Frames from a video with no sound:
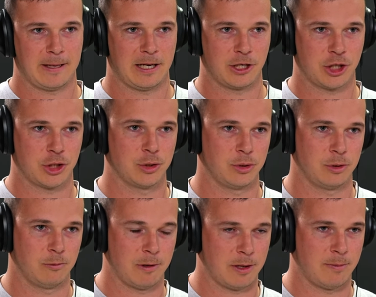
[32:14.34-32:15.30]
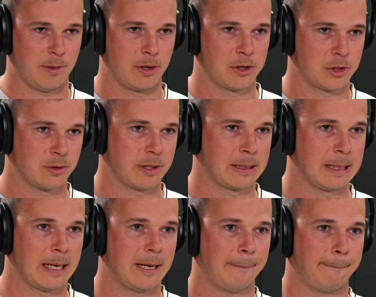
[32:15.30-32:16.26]
I shoot with a monitoring
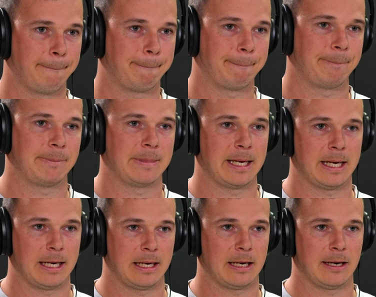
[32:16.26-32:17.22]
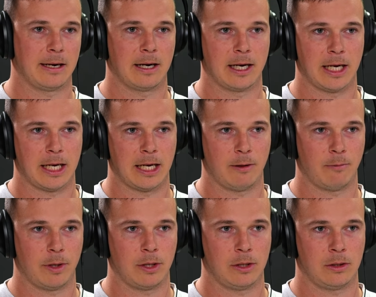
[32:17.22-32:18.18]
LUT and then I
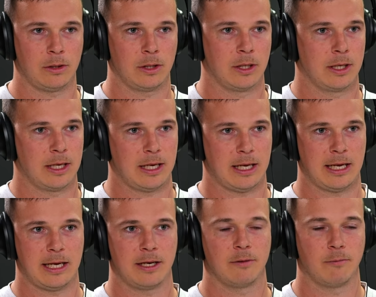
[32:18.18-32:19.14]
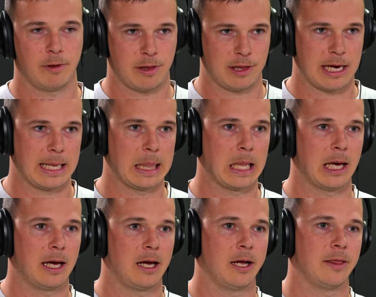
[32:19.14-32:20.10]
will edit with that
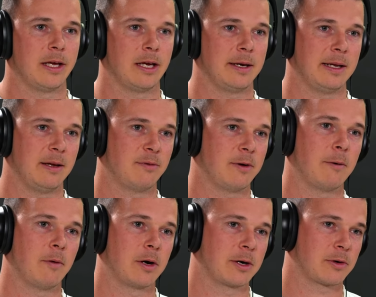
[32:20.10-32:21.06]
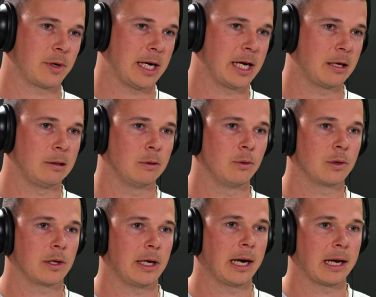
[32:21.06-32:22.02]
LUT. And then if I want to create a
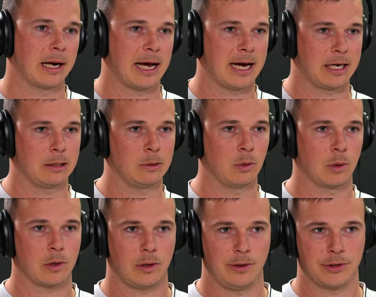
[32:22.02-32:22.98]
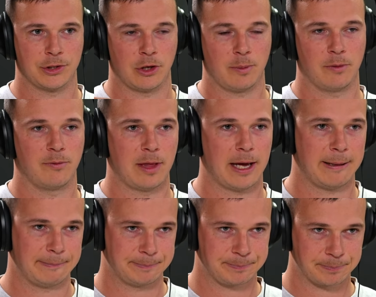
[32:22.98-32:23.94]
look, I can add a look on top of
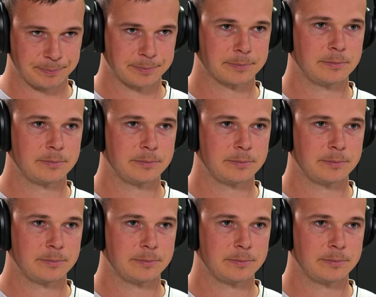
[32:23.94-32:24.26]
that. Uh-huh.